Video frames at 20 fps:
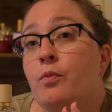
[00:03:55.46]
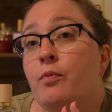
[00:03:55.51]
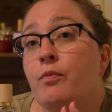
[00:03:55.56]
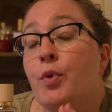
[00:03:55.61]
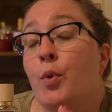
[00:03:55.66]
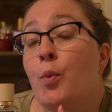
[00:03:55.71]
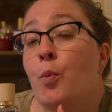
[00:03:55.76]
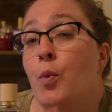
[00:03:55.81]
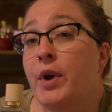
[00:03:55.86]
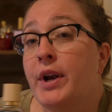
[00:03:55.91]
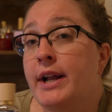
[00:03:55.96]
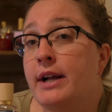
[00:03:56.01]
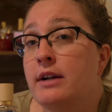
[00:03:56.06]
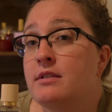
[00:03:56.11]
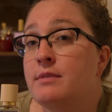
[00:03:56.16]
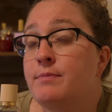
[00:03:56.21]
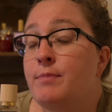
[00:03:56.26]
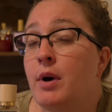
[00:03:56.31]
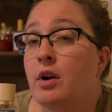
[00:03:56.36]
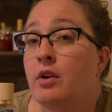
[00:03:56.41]
the 1
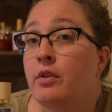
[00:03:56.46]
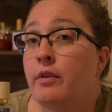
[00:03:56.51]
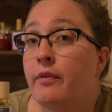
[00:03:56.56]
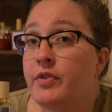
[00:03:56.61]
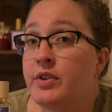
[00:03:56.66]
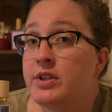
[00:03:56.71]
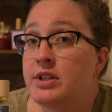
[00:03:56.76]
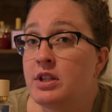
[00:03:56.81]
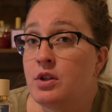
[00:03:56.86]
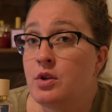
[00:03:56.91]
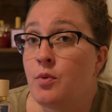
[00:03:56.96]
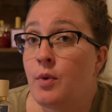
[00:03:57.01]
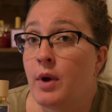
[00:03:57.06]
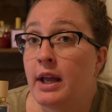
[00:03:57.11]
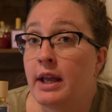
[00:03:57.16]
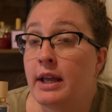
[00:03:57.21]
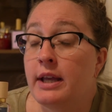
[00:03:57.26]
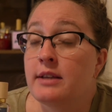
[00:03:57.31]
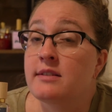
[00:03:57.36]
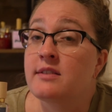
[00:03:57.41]
ounce bottle of the
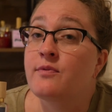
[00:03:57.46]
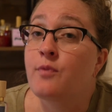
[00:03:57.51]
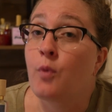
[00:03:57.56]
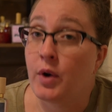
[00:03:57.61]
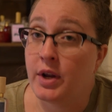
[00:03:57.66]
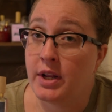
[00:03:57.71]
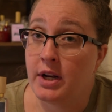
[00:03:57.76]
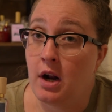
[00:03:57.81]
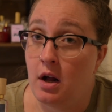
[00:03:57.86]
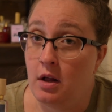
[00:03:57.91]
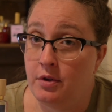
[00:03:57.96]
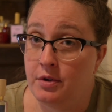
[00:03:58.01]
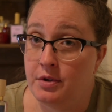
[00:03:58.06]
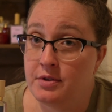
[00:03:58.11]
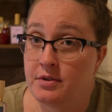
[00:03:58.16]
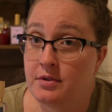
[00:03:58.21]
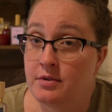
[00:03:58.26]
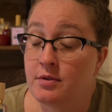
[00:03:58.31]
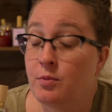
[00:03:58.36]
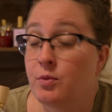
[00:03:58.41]
DUA is
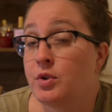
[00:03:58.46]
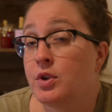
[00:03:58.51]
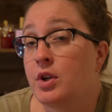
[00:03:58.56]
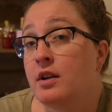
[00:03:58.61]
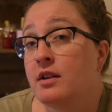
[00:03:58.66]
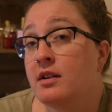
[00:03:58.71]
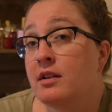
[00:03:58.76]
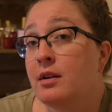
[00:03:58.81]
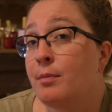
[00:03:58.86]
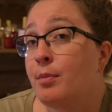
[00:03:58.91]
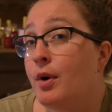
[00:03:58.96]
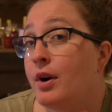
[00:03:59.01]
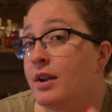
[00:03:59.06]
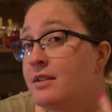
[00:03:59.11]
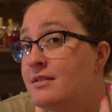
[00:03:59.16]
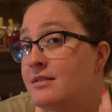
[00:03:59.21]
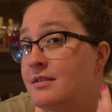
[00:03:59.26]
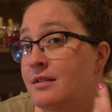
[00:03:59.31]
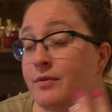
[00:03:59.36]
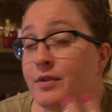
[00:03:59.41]
$40. So we're talking a
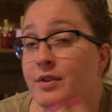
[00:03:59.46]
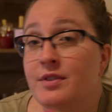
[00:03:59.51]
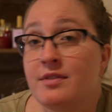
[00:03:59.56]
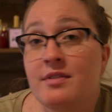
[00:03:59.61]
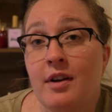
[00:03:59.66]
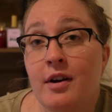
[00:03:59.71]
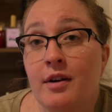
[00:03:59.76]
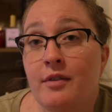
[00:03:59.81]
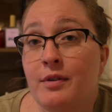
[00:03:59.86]
price difference of